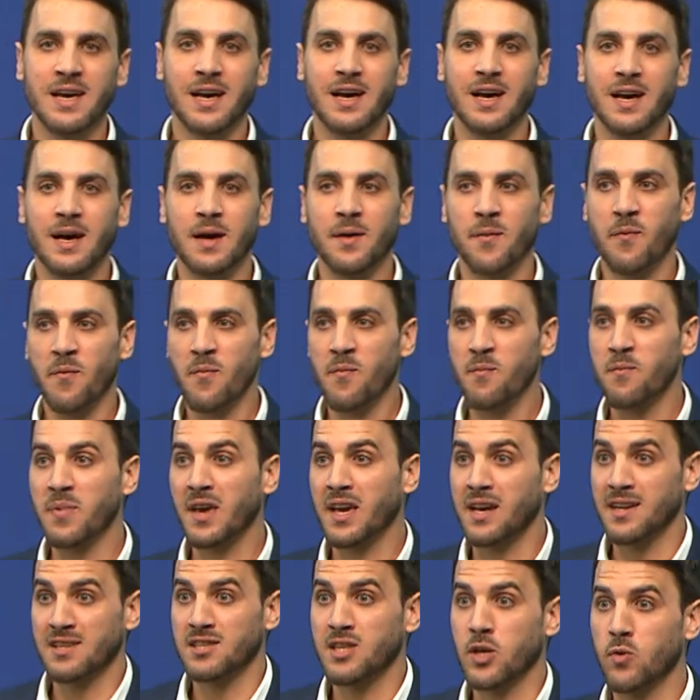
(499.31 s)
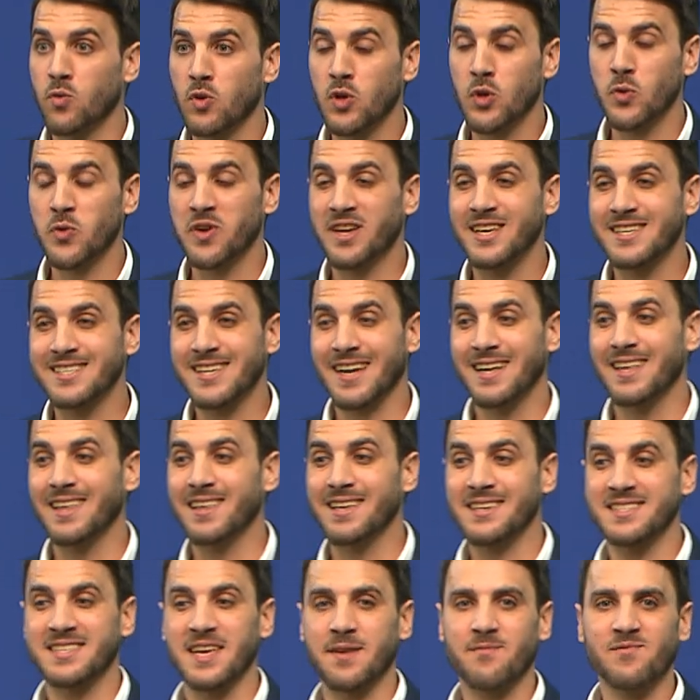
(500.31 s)
uh, because they were doing exactly
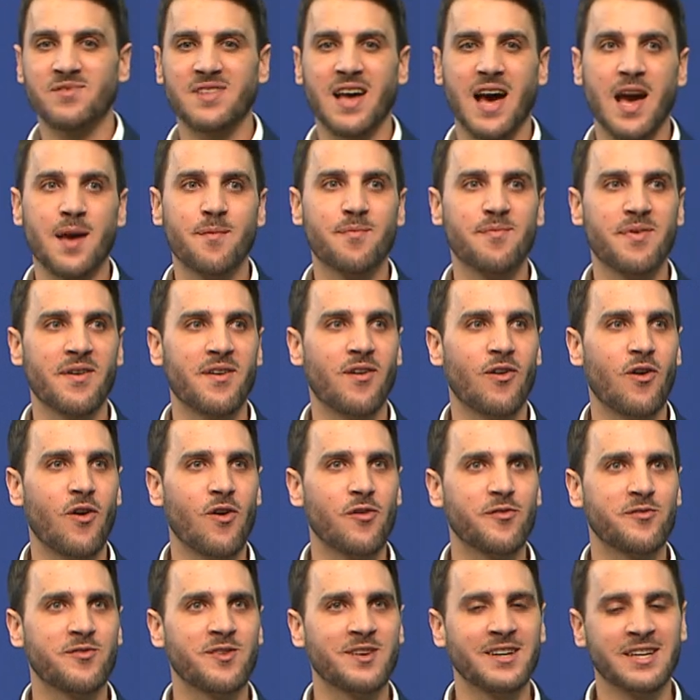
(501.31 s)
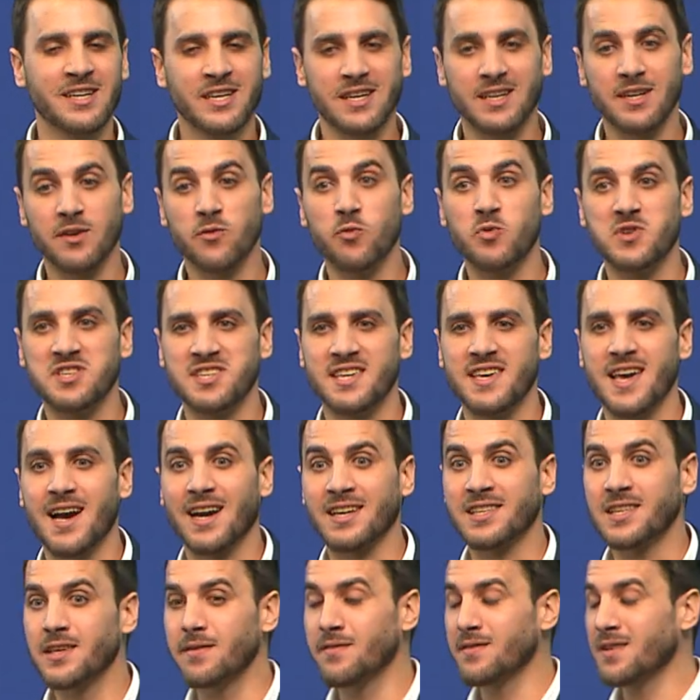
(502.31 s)
the same type of uh, risky
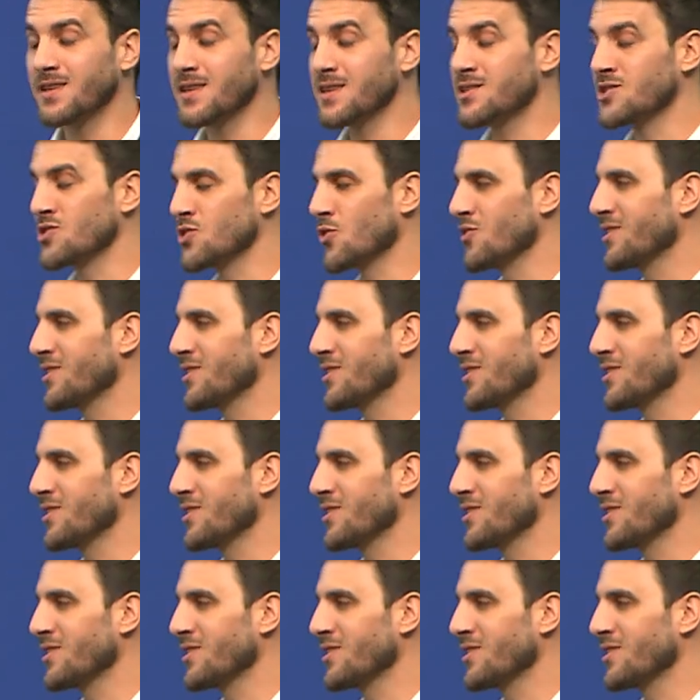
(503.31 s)
activities.